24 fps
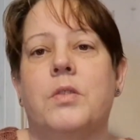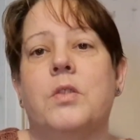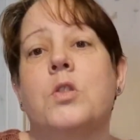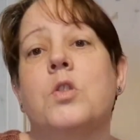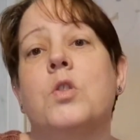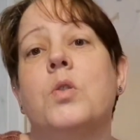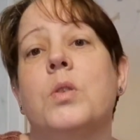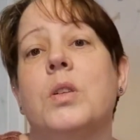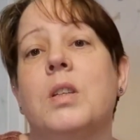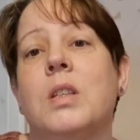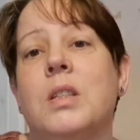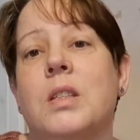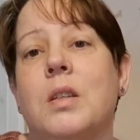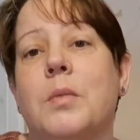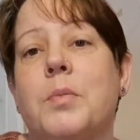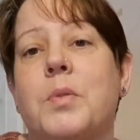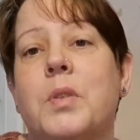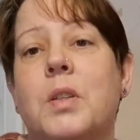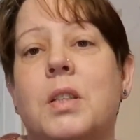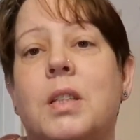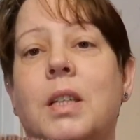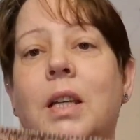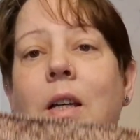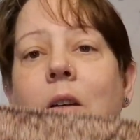it's
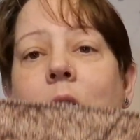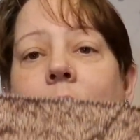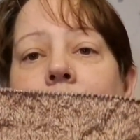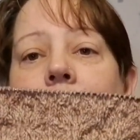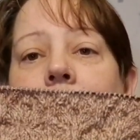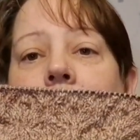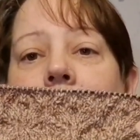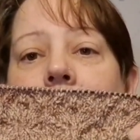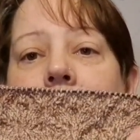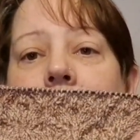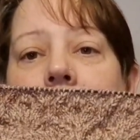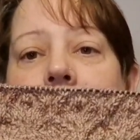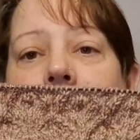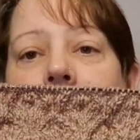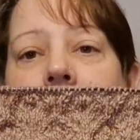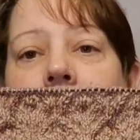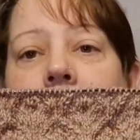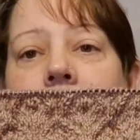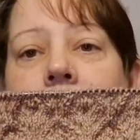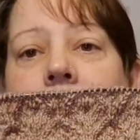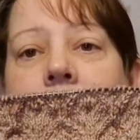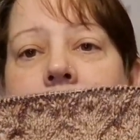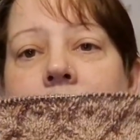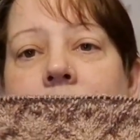upside down.
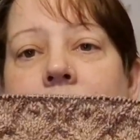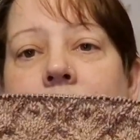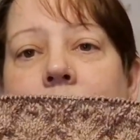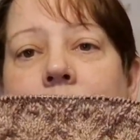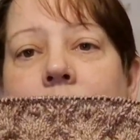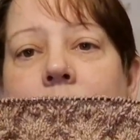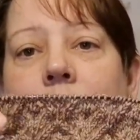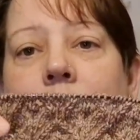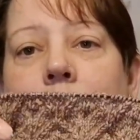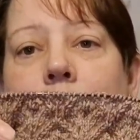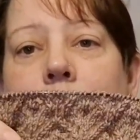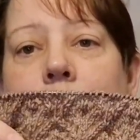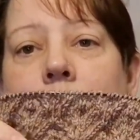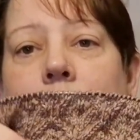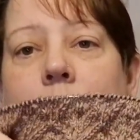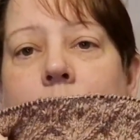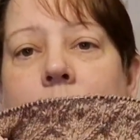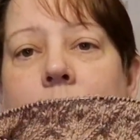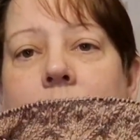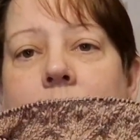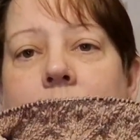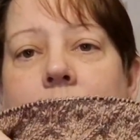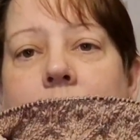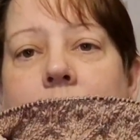so your shoulder's